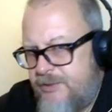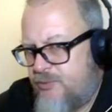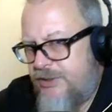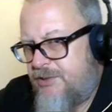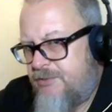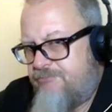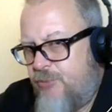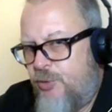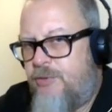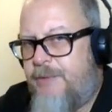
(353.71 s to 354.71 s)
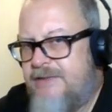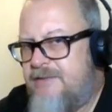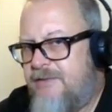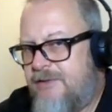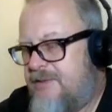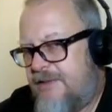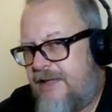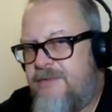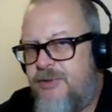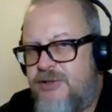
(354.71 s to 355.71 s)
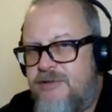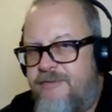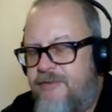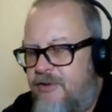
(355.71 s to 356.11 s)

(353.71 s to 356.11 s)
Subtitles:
which is good or bad. It just has a bunch of